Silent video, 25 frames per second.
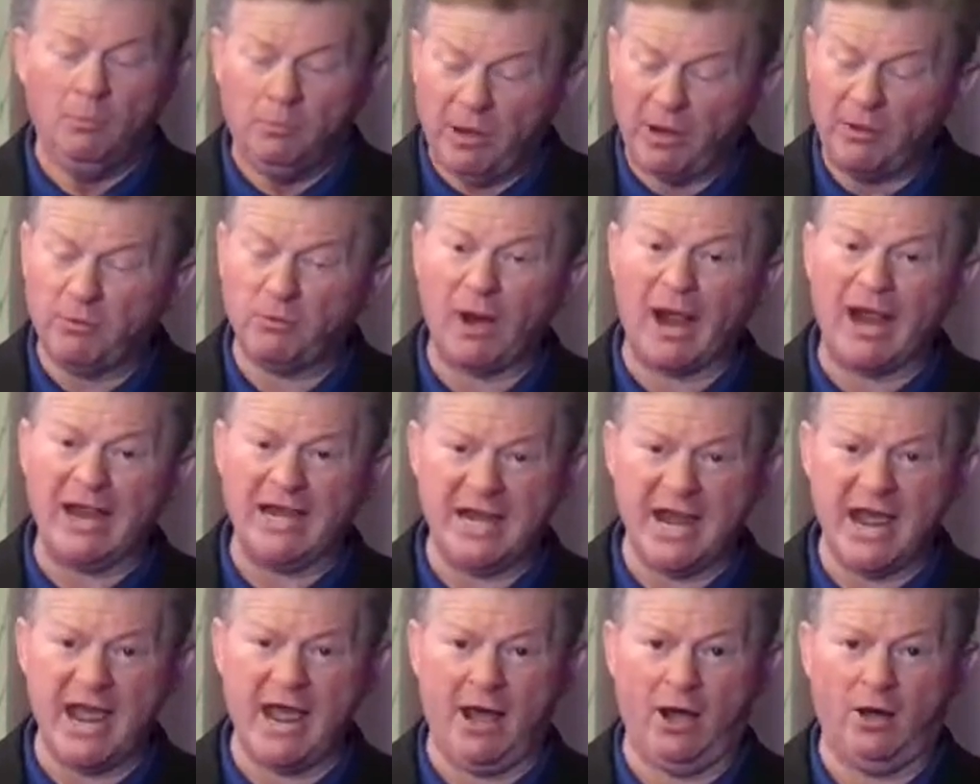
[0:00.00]
But
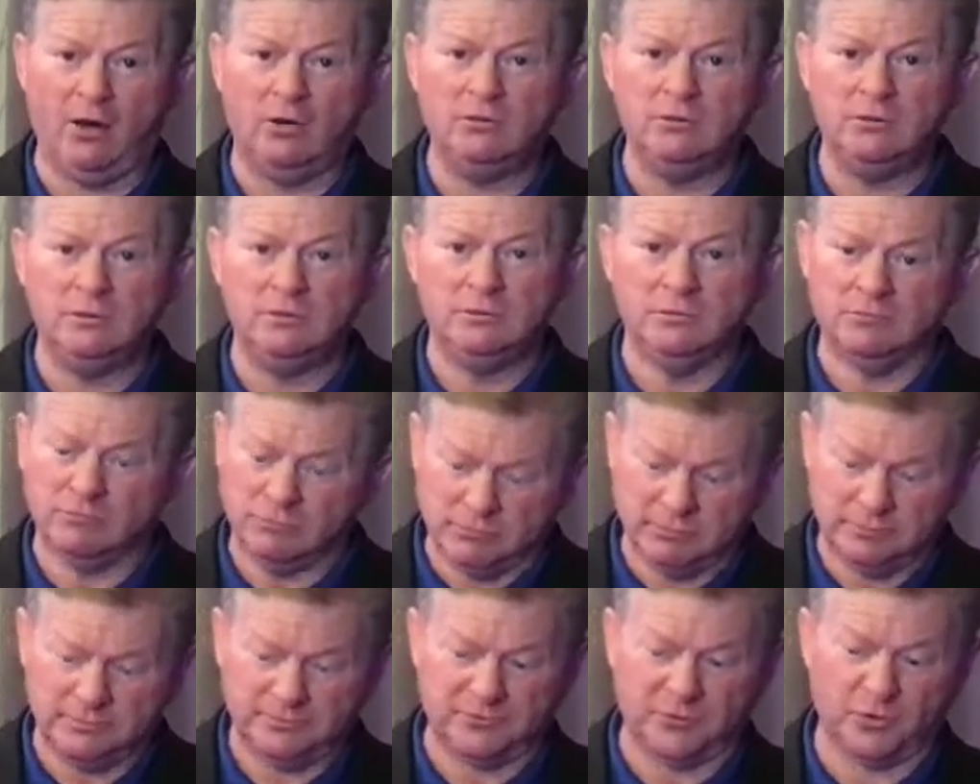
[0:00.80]
right now,
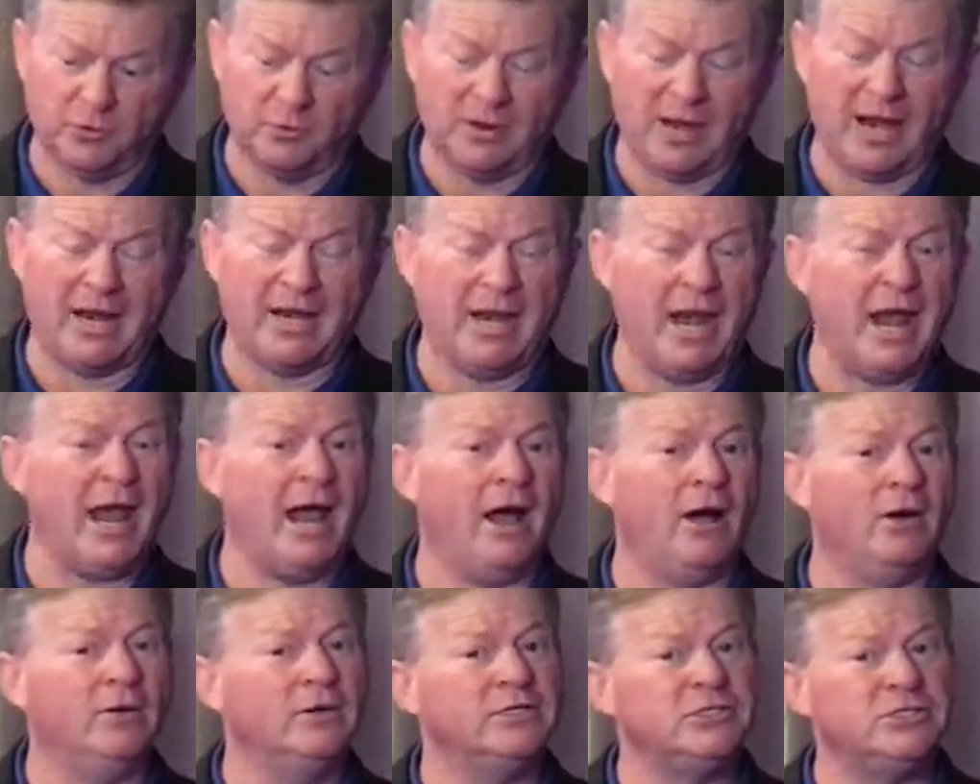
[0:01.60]
for right
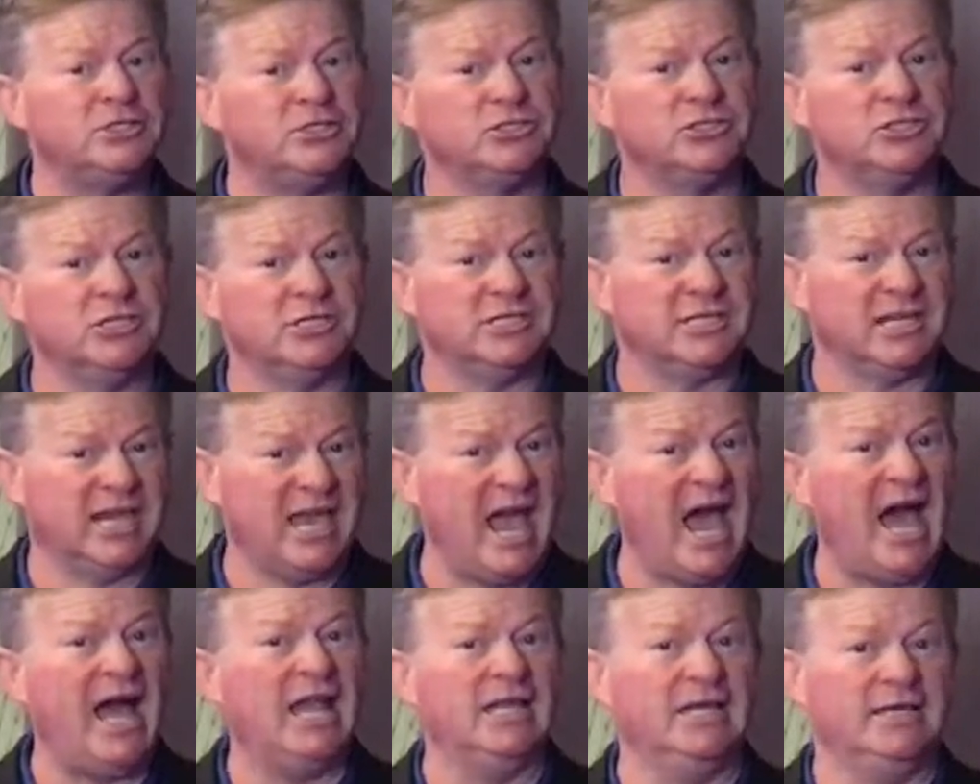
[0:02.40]
now, it's just a
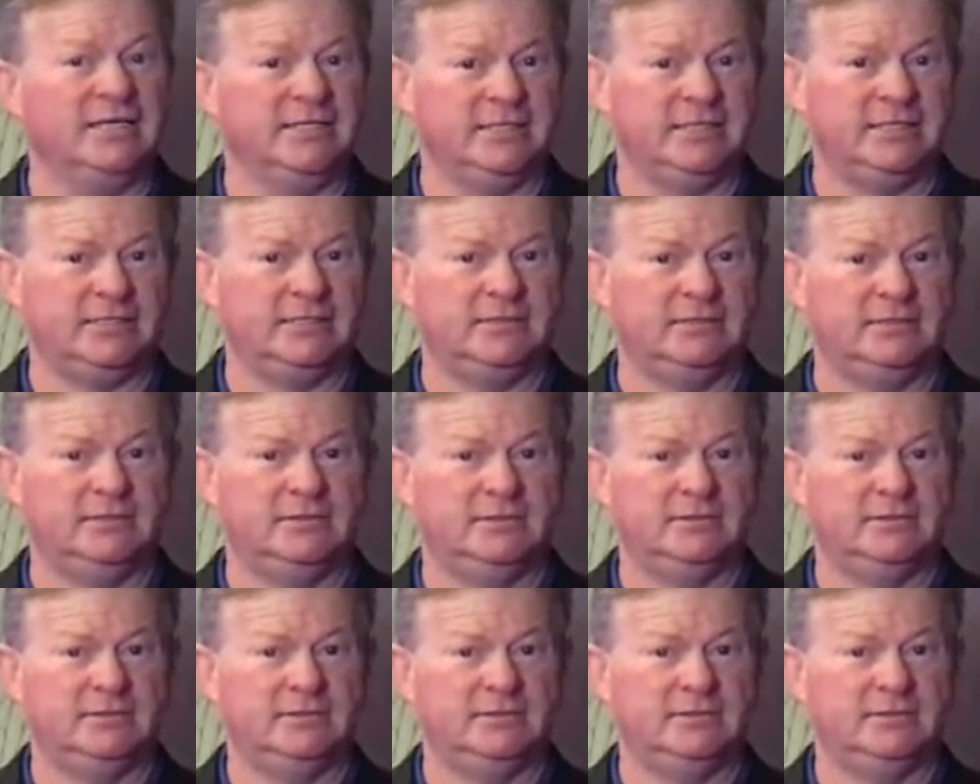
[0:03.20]
callus.